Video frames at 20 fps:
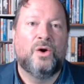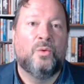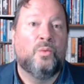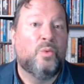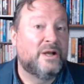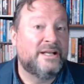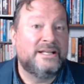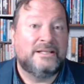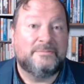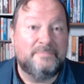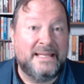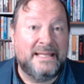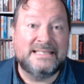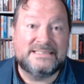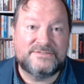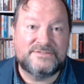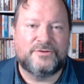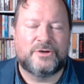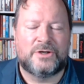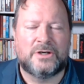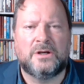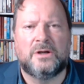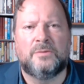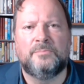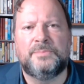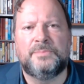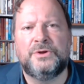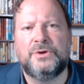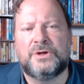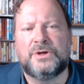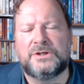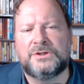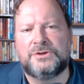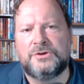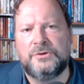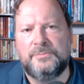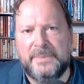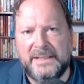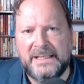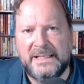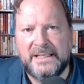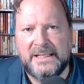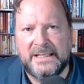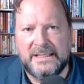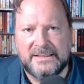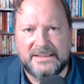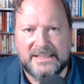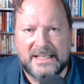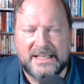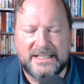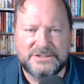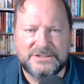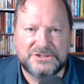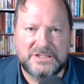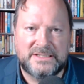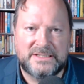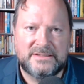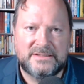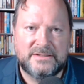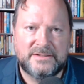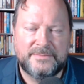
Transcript: what it means for a computer to be intelligent.